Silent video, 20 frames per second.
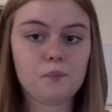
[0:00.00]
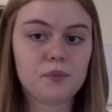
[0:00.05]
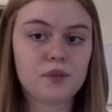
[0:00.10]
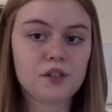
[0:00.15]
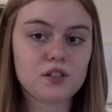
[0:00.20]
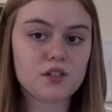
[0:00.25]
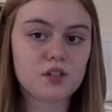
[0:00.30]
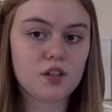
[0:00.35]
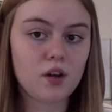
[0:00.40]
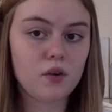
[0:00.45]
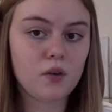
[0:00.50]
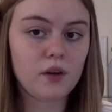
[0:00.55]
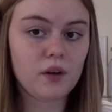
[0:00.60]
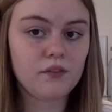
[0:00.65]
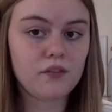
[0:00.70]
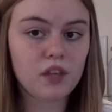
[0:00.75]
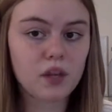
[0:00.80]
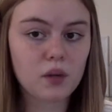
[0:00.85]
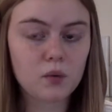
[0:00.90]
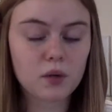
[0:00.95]
So if
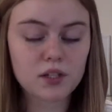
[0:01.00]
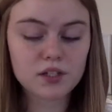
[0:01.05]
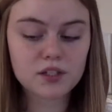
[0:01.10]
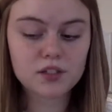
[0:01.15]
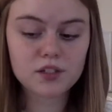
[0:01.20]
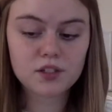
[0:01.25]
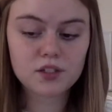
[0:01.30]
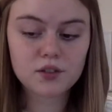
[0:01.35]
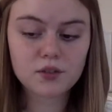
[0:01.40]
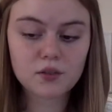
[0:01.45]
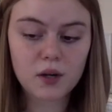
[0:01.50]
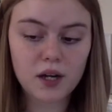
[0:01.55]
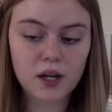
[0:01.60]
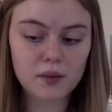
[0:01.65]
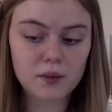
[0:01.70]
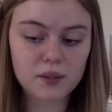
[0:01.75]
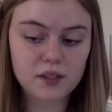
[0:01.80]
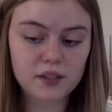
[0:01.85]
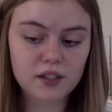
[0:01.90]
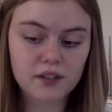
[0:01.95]
they wanted to, I
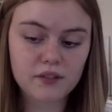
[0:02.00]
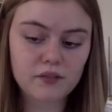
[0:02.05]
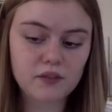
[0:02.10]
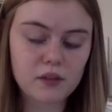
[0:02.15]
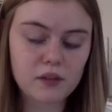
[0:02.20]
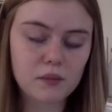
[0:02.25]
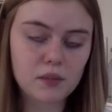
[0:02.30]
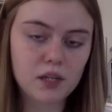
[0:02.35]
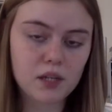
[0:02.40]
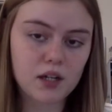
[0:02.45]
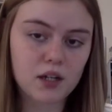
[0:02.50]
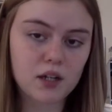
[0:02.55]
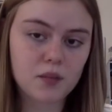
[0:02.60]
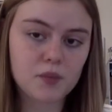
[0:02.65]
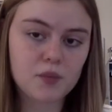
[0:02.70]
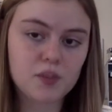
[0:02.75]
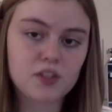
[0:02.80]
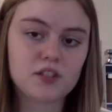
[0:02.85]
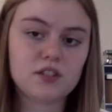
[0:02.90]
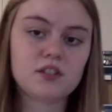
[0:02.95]
would give them the
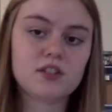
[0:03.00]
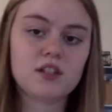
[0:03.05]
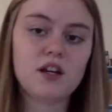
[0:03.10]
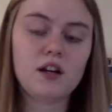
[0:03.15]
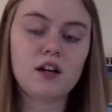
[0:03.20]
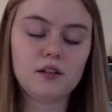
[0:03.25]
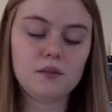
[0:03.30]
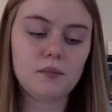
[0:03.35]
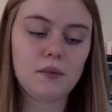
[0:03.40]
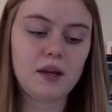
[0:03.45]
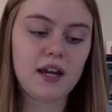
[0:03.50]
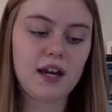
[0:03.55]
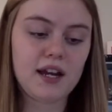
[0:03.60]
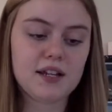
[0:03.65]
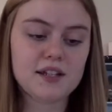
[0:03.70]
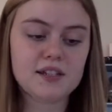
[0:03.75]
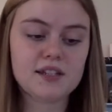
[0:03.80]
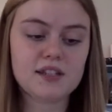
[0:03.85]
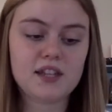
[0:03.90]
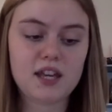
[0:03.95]
option,
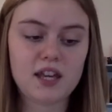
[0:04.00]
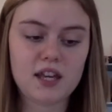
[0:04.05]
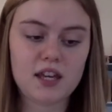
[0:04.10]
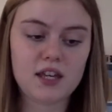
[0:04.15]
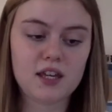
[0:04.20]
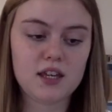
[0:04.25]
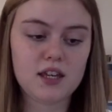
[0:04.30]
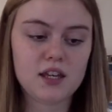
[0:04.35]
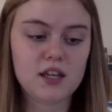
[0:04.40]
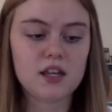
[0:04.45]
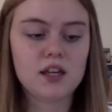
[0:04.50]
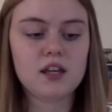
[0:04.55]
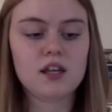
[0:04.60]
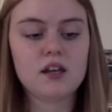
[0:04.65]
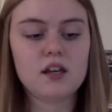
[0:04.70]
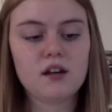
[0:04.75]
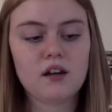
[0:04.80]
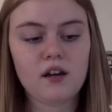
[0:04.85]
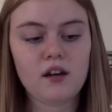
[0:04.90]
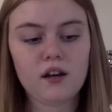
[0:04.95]
as they
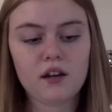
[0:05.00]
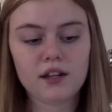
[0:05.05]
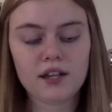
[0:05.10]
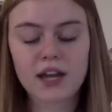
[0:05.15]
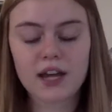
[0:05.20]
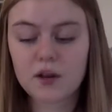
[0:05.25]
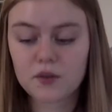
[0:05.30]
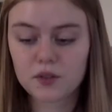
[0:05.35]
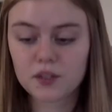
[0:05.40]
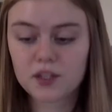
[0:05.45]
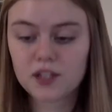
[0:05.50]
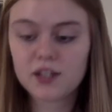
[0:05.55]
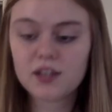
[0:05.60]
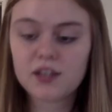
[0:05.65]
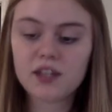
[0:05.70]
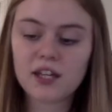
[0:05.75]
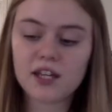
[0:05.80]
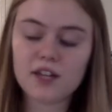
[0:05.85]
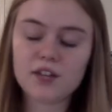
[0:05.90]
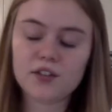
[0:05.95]
counted,
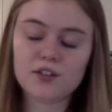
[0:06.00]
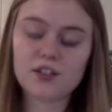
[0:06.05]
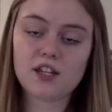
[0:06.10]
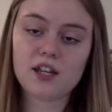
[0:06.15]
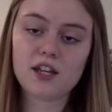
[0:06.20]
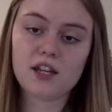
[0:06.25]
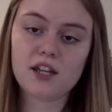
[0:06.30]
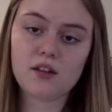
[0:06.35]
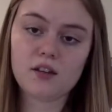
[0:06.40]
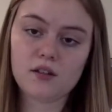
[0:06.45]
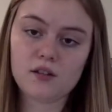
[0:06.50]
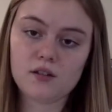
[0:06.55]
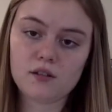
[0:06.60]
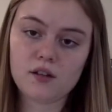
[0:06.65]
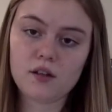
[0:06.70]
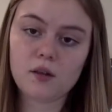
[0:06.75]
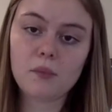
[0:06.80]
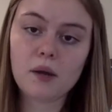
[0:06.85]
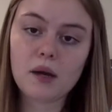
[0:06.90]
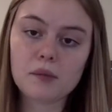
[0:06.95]
they could take
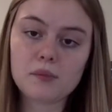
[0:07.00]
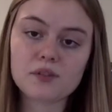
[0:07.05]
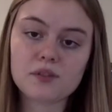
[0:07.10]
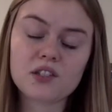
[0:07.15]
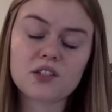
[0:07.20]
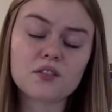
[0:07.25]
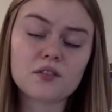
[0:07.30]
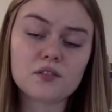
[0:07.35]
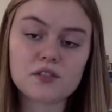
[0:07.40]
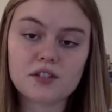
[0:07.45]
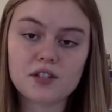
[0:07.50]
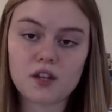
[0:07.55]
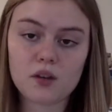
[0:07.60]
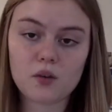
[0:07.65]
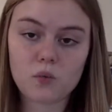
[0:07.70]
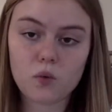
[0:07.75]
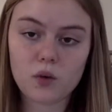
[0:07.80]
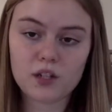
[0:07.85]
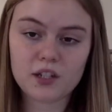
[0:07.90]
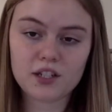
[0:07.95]
a popsicle stick
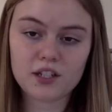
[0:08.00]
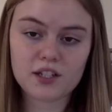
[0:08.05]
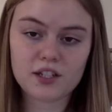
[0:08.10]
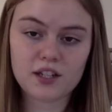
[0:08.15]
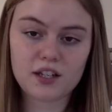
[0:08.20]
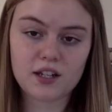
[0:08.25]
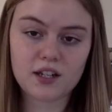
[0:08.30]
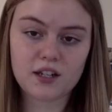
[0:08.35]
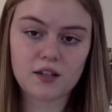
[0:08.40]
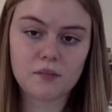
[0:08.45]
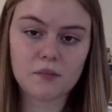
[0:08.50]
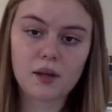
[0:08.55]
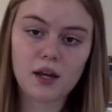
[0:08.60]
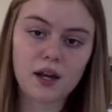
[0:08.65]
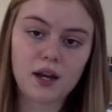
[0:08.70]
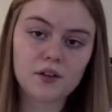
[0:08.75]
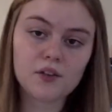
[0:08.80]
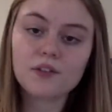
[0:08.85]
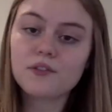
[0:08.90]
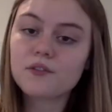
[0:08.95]
one at a time
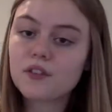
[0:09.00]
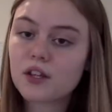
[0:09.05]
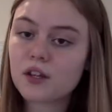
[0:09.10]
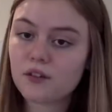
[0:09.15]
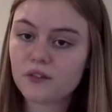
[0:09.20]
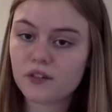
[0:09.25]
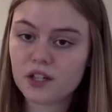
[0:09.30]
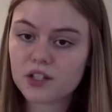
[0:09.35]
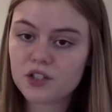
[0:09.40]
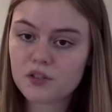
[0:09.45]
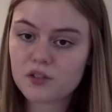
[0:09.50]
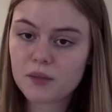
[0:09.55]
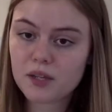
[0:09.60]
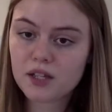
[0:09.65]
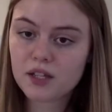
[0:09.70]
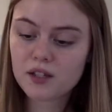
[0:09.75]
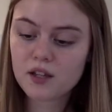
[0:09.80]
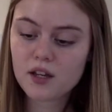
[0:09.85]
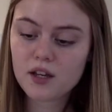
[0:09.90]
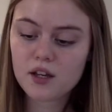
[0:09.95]
out of the
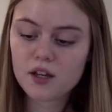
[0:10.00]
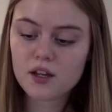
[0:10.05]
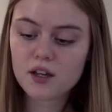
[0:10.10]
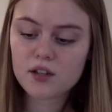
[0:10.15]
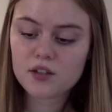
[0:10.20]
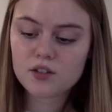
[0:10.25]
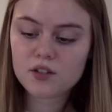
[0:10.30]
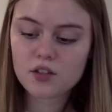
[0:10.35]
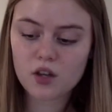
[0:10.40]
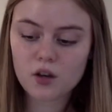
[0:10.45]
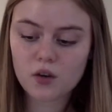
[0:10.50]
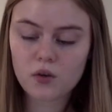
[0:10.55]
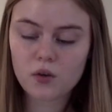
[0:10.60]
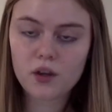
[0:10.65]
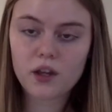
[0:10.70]
arrangement. So